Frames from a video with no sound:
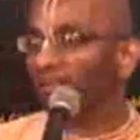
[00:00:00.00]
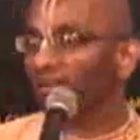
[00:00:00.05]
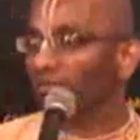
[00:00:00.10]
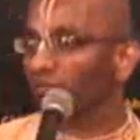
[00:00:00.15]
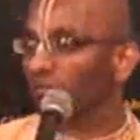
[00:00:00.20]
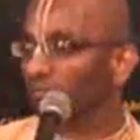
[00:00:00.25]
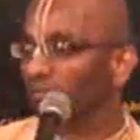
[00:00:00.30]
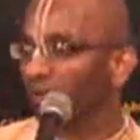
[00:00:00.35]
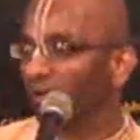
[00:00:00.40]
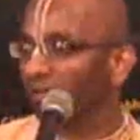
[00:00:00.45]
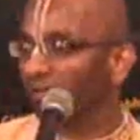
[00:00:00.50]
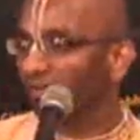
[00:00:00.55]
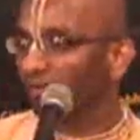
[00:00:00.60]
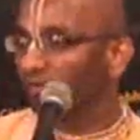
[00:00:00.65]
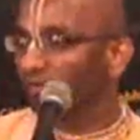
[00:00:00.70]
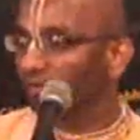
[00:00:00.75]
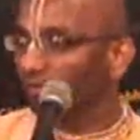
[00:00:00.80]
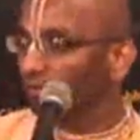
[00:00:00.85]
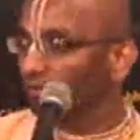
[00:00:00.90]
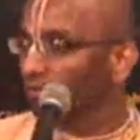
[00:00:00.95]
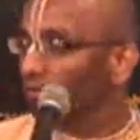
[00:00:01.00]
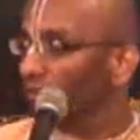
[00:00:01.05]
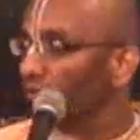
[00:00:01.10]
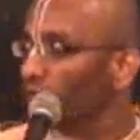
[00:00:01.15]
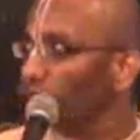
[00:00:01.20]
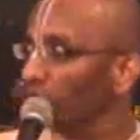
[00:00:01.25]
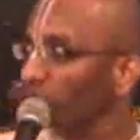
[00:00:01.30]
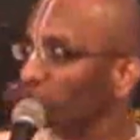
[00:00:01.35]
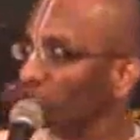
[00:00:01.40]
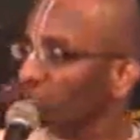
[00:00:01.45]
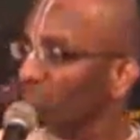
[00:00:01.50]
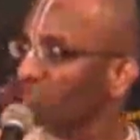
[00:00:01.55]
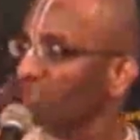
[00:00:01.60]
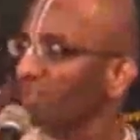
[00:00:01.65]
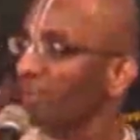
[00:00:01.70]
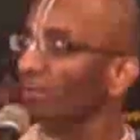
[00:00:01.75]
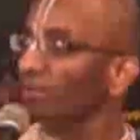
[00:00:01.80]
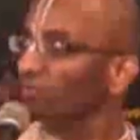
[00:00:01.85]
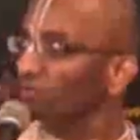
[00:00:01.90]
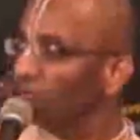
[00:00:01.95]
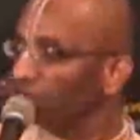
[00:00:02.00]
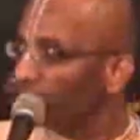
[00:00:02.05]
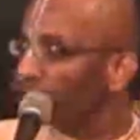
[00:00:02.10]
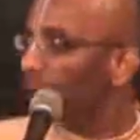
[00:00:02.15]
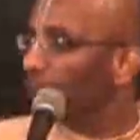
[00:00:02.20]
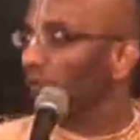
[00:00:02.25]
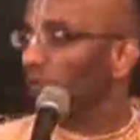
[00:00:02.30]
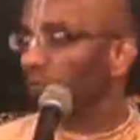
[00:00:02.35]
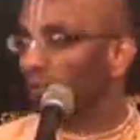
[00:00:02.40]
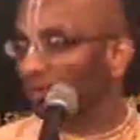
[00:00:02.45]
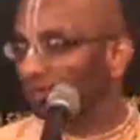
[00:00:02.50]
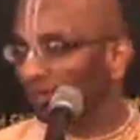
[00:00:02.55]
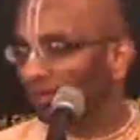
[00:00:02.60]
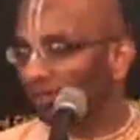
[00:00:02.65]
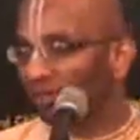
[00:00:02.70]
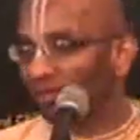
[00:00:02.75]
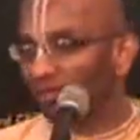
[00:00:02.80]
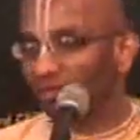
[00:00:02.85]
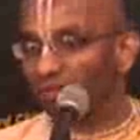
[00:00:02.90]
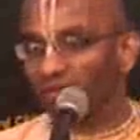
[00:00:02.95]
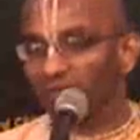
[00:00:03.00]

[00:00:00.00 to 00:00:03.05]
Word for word: that was made. So you know what was the state of the people over there?